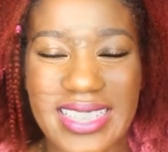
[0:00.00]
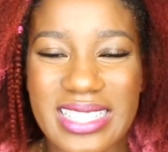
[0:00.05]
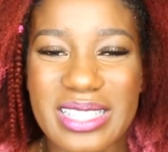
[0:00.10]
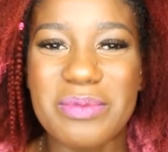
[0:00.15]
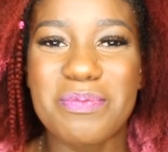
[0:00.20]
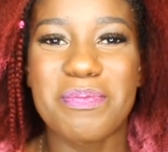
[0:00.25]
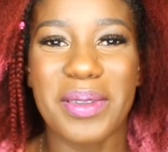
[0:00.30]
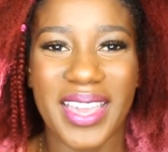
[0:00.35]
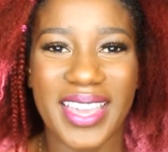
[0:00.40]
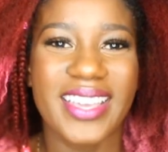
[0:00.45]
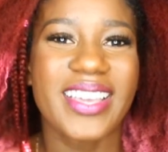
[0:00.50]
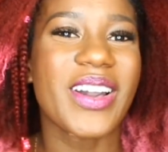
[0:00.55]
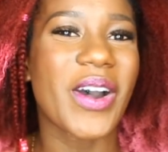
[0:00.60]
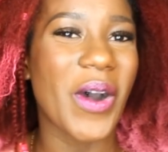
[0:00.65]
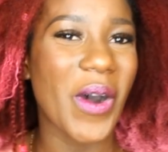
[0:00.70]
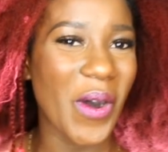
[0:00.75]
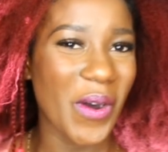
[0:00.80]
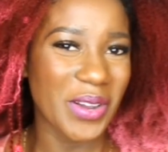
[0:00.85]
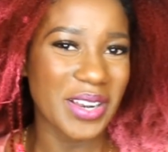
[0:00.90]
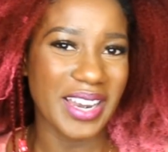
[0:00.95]
this pink
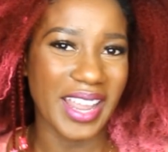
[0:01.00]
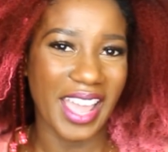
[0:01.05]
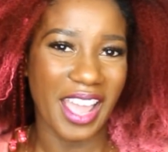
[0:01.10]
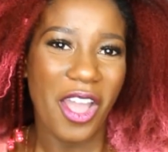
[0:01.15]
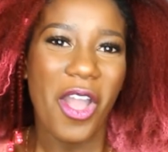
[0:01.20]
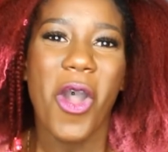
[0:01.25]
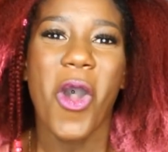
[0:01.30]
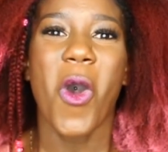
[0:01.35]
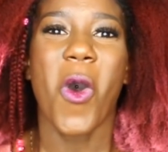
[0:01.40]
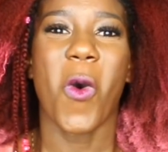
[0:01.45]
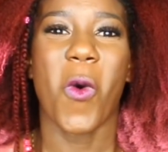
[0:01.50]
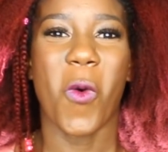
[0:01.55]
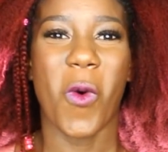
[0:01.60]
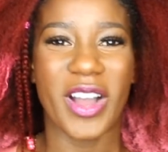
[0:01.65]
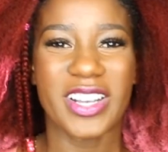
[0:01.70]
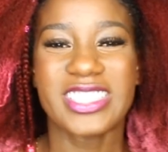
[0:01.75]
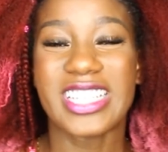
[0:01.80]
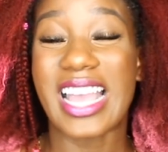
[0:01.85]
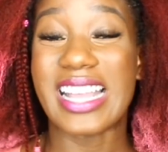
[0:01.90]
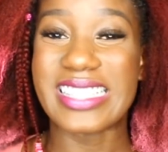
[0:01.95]
only
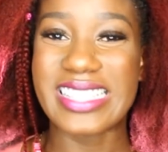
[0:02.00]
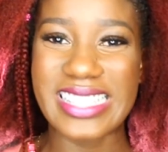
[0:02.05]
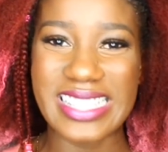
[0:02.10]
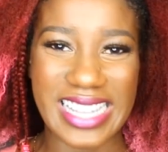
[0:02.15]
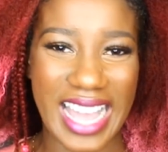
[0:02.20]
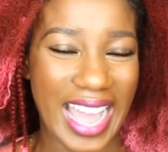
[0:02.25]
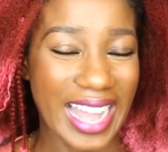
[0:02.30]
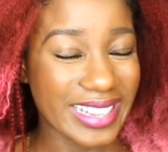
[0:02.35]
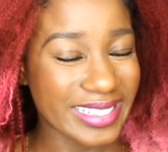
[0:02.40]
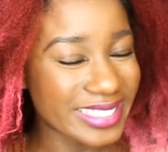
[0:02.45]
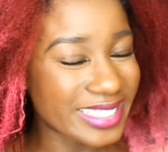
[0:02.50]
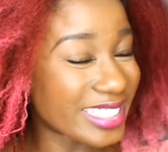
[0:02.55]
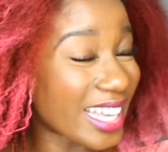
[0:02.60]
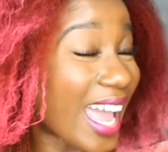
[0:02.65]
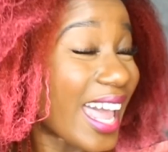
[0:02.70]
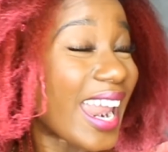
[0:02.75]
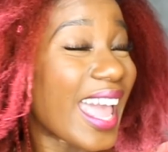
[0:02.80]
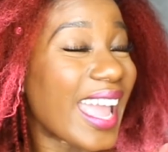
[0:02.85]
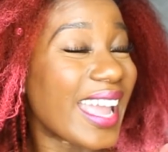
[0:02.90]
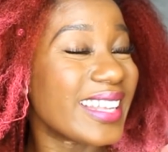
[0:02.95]
wash and style
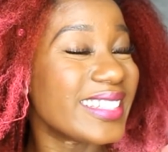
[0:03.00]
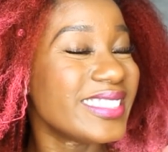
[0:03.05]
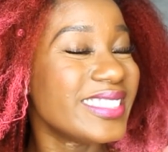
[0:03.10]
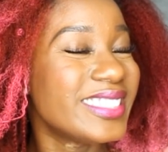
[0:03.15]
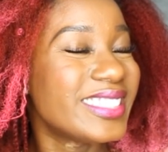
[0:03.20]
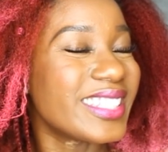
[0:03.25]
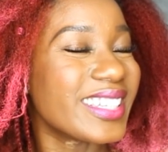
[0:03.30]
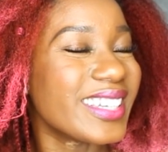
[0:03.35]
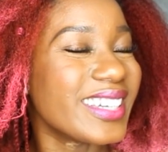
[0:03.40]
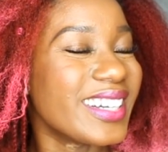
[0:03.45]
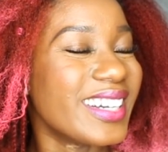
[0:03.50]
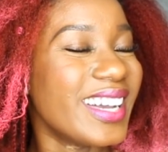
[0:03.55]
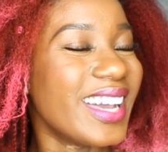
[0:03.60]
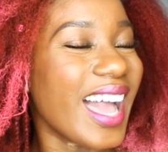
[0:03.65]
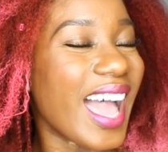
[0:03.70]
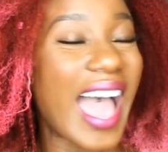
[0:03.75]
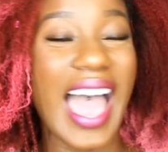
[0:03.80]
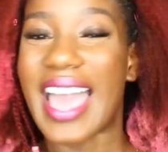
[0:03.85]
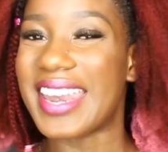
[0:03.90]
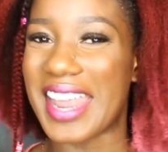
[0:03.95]
challenge,
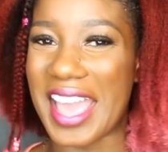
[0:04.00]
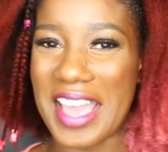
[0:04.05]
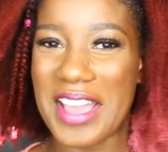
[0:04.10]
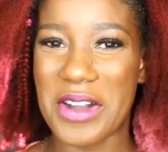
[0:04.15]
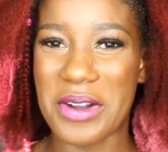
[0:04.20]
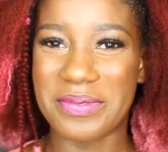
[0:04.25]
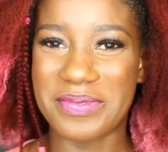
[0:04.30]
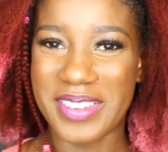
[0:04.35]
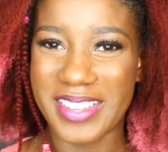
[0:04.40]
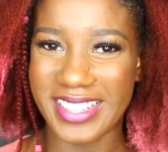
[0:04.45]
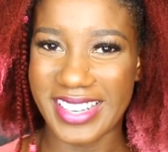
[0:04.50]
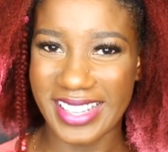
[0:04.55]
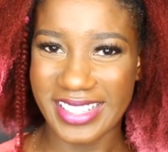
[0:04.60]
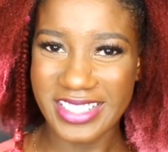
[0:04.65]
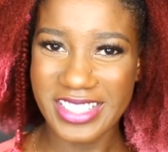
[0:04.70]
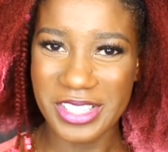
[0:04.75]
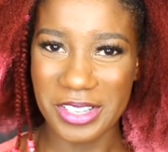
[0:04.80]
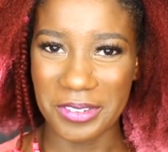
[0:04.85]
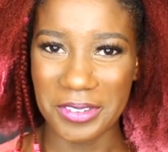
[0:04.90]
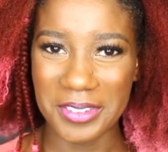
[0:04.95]
and I hope you
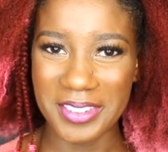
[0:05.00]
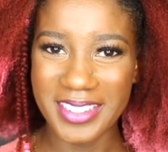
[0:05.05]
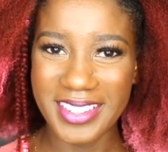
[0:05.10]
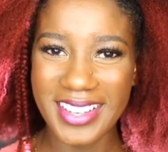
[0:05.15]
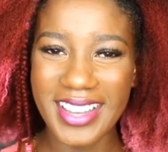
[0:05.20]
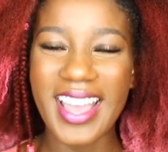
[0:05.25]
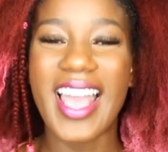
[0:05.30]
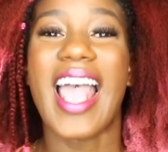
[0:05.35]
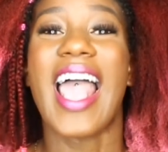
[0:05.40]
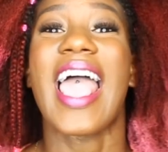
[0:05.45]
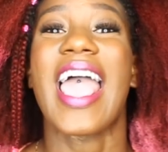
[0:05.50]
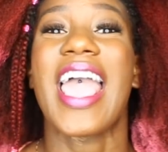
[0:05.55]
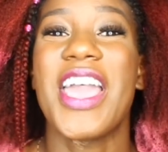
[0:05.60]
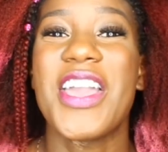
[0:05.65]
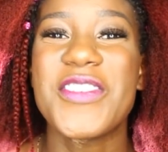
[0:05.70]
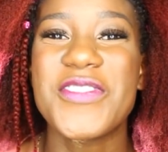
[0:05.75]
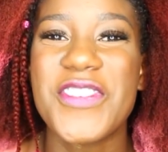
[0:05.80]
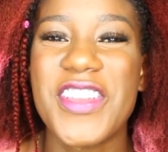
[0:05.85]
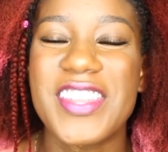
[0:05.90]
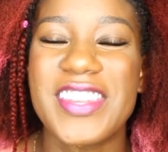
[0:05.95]
did too.
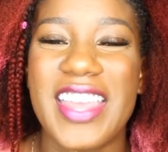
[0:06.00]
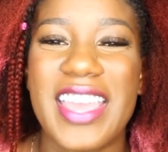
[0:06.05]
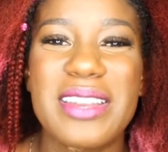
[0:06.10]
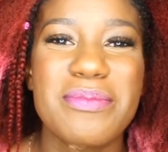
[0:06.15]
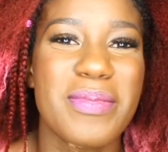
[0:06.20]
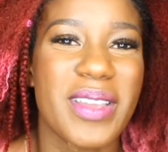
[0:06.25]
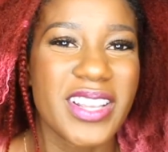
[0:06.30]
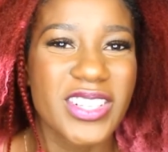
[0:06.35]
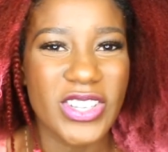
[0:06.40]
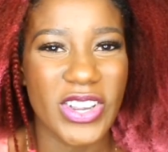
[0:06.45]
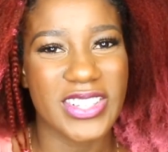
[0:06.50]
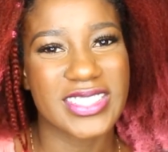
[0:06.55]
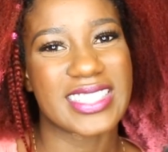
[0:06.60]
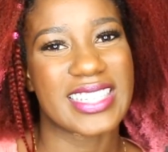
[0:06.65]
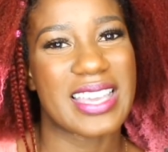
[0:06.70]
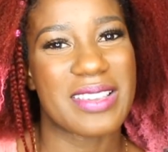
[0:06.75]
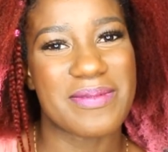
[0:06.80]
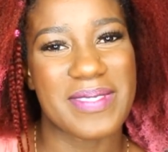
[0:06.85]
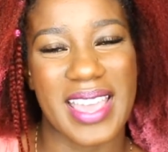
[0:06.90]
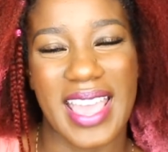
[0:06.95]
If you did, be sure
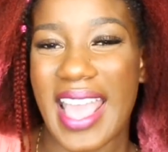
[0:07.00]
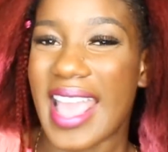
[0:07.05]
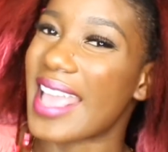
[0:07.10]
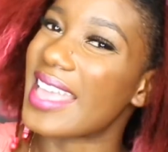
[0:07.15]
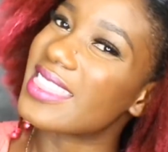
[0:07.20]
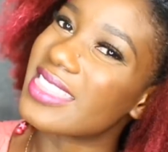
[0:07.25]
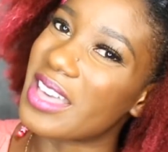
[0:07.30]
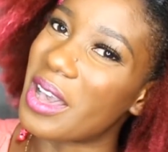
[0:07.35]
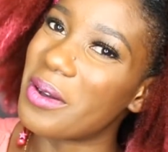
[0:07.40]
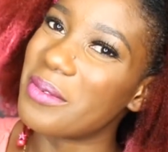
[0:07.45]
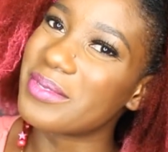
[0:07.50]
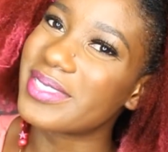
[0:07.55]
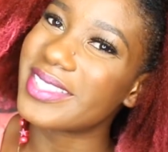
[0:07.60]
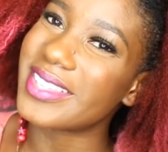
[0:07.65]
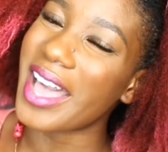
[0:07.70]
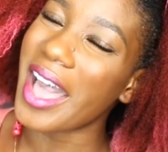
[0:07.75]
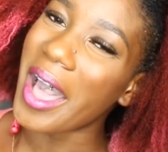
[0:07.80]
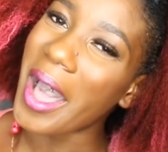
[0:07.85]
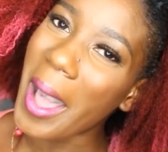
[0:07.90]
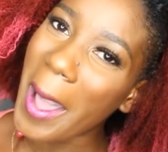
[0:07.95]
to give me a
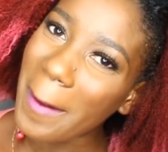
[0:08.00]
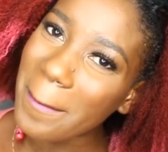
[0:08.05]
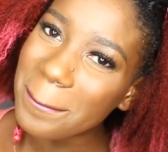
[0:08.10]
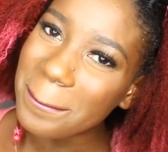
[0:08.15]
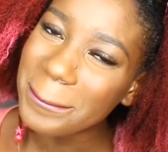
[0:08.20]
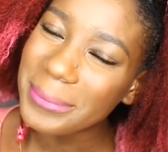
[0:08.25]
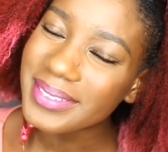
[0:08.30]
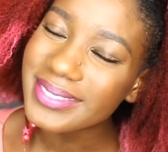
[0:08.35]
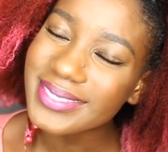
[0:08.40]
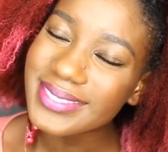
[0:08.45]
thumbs up,